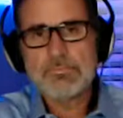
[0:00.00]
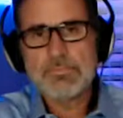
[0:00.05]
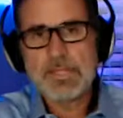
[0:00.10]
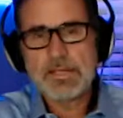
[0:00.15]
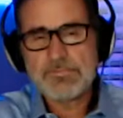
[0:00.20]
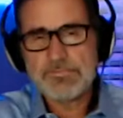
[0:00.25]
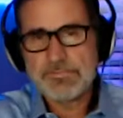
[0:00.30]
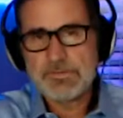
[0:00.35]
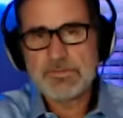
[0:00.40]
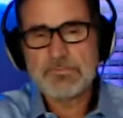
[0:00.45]

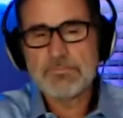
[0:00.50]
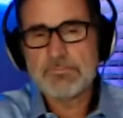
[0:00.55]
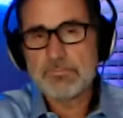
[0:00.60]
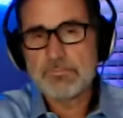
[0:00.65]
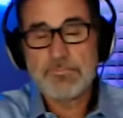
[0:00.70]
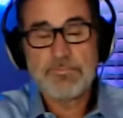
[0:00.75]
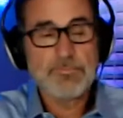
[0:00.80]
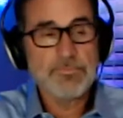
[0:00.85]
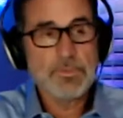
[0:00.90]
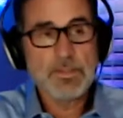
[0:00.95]
they've,
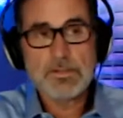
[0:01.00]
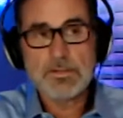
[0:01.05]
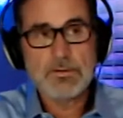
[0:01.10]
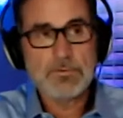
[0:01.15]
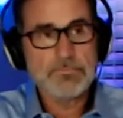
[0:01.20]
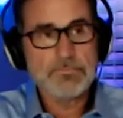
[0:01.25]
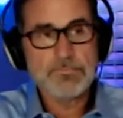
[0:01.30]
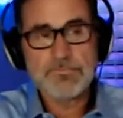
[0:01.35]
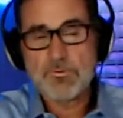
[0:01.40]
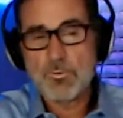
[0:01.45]

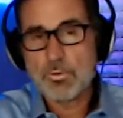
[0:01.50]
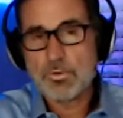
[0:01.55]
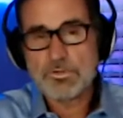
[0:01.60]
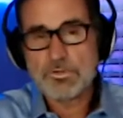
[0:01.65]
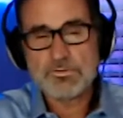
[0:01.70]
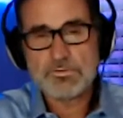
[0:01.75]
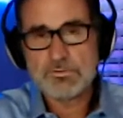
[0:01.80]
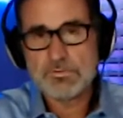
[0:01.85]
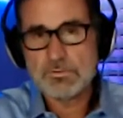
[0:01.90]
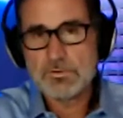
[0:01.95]
Ford
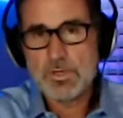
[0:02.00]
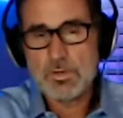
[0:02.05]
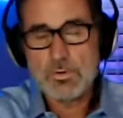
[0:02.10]
is